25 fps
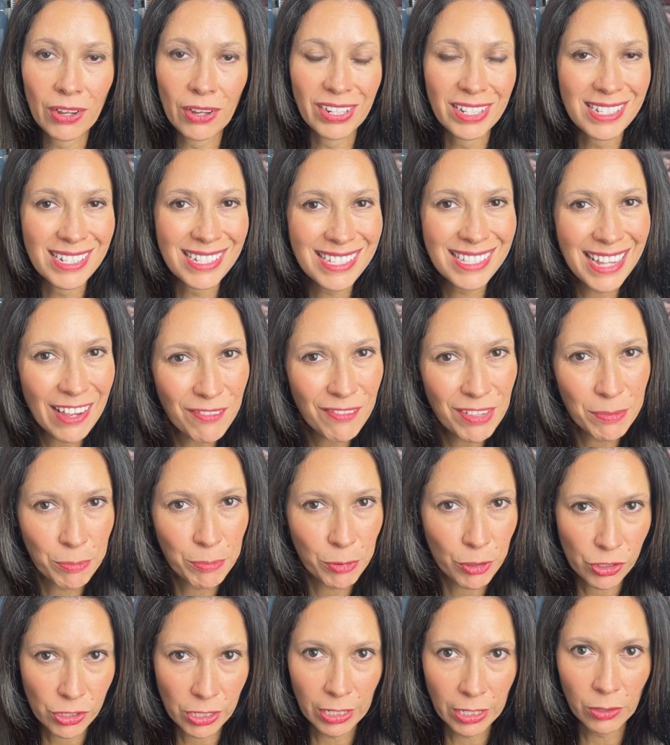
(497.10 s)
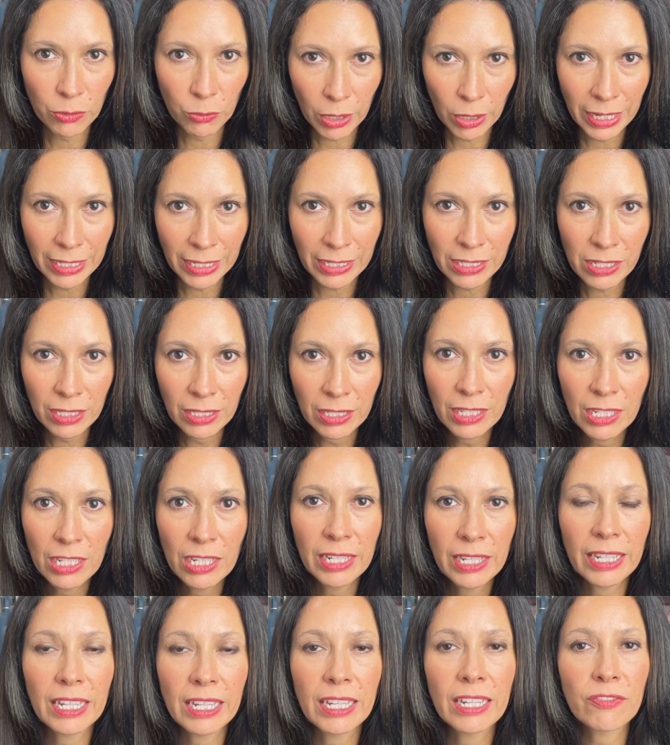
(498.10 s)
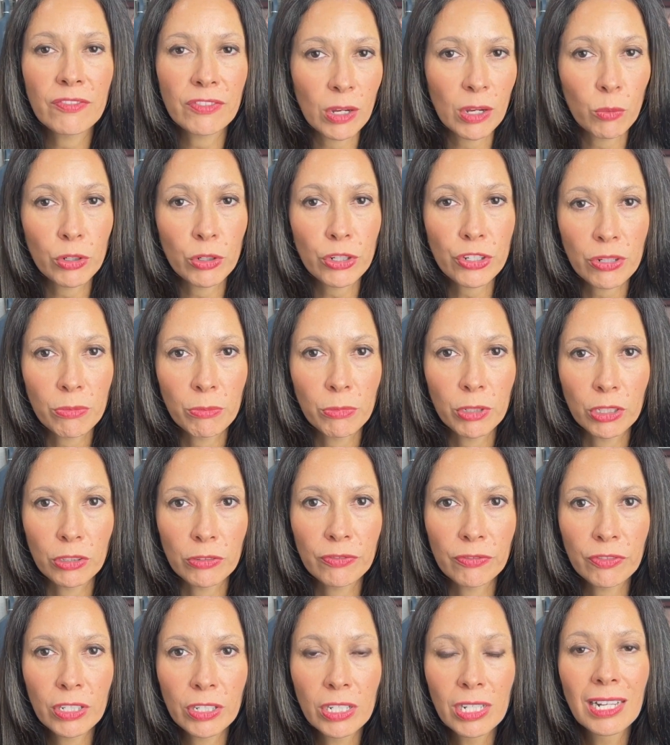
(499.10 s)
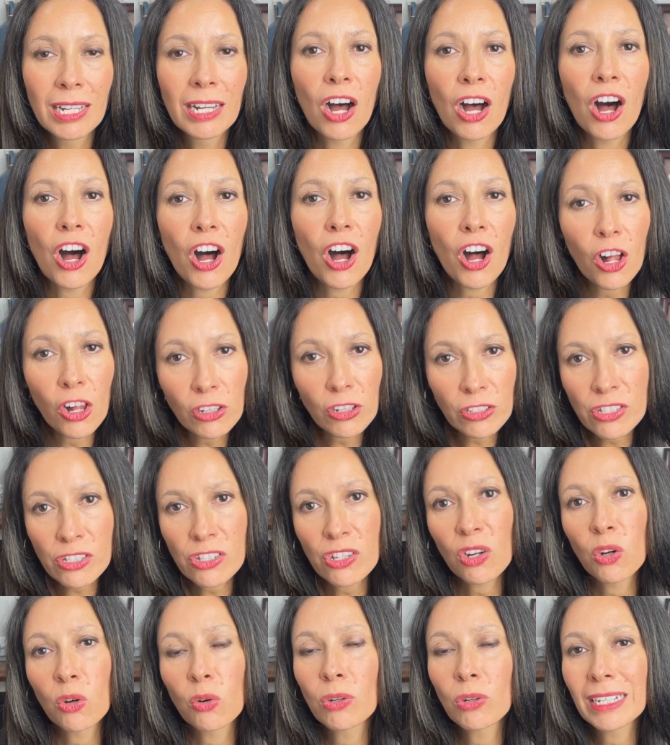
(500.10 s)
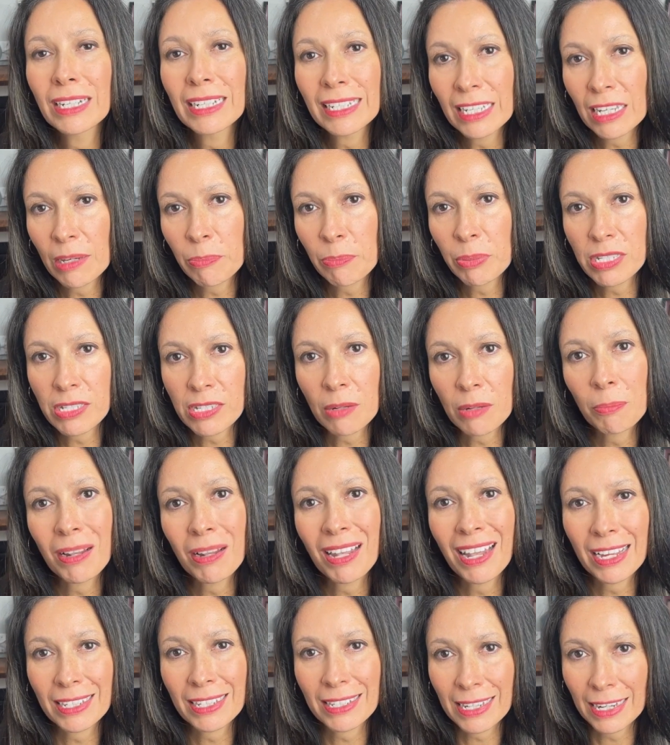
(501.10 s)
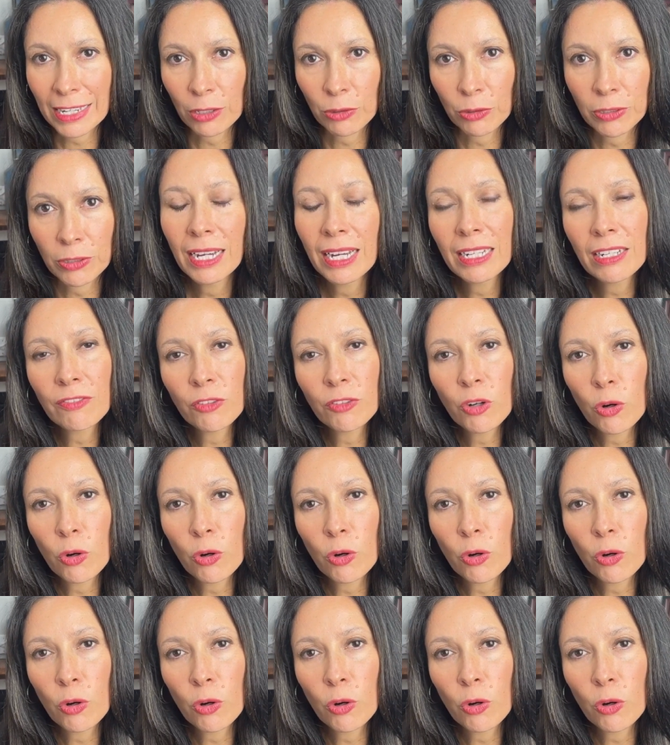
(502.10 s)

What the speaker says: on a 7% rate if they were to move, also keeping supply down. And of